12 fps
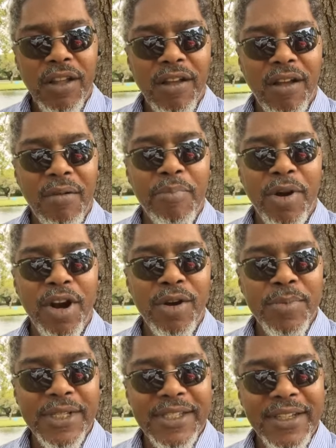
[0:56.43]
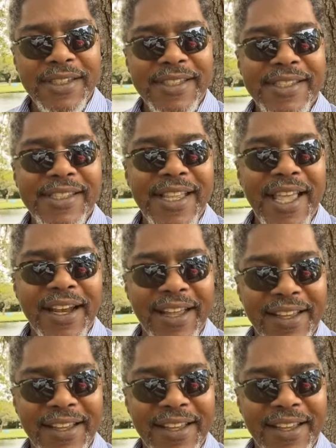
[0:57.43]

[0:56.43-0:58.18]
are purposely set